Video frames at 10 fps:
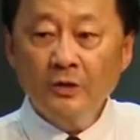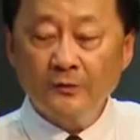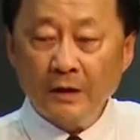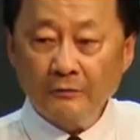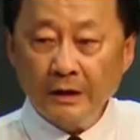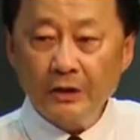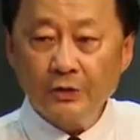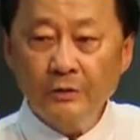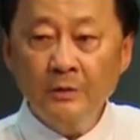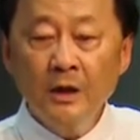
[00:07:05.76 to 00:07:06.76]
your
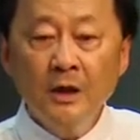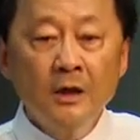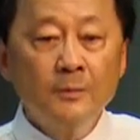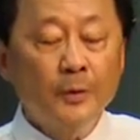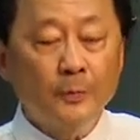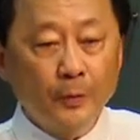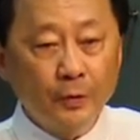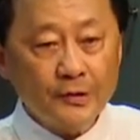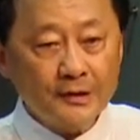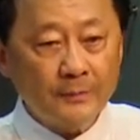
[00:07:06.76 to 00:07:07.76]
foundation,
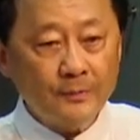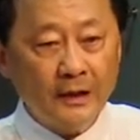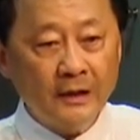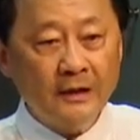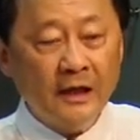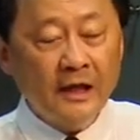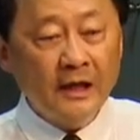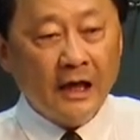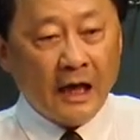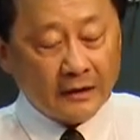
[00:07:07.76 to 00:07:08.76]
propose something
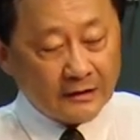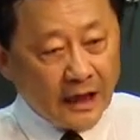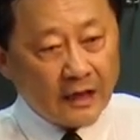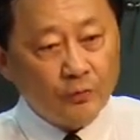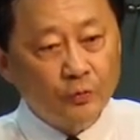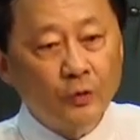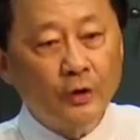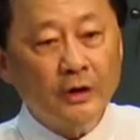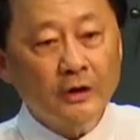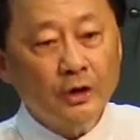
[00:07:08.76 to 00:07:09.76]
that
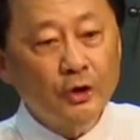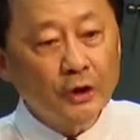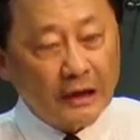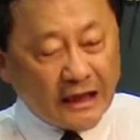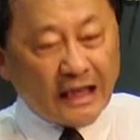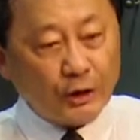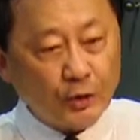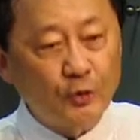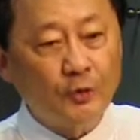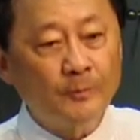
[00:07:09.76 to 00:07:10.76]
could lead
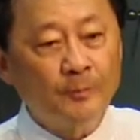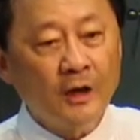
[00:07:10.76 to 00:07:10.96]
to